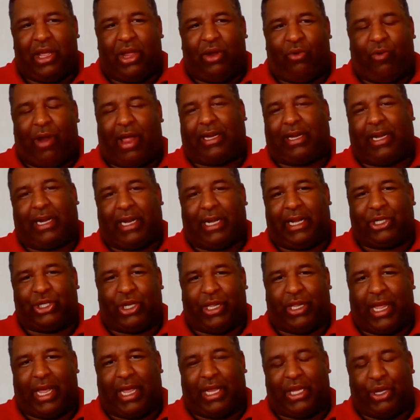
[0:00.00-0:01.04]
recognition
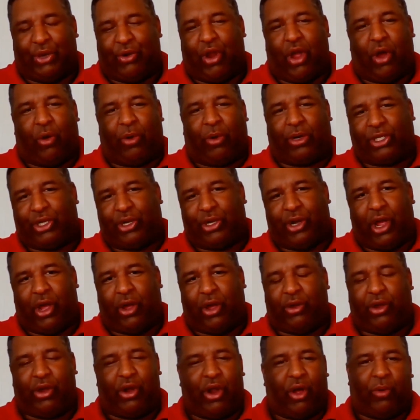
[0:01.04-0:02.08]
that you know what you know,
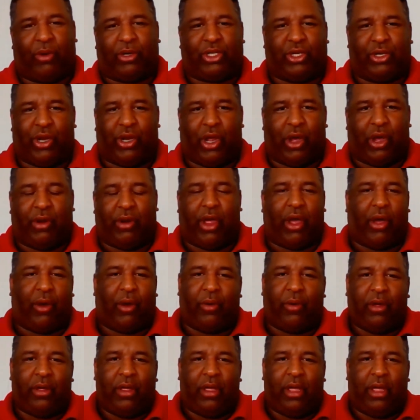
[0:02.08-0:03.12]
you know what you don't
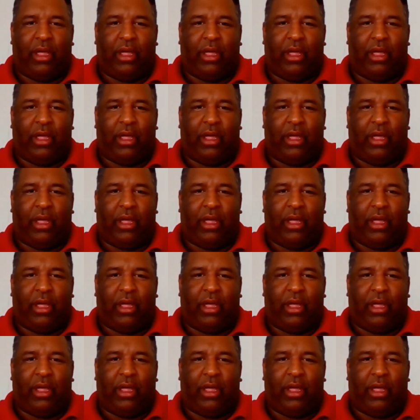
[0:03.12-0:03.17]
know.